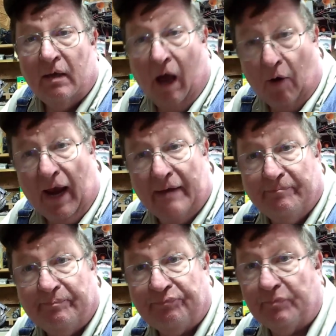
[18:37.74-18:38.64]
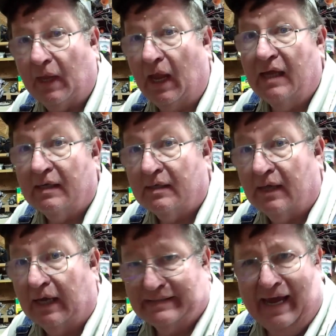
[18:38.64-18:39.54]
Okay,
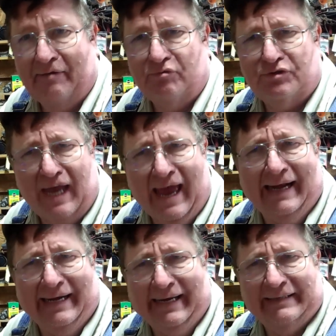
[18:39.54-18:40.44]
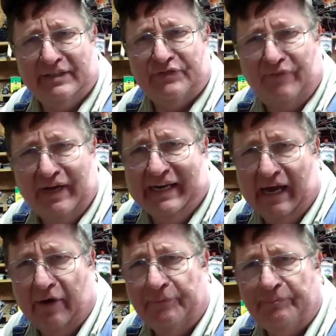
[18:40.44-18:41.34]
as I was editing this video,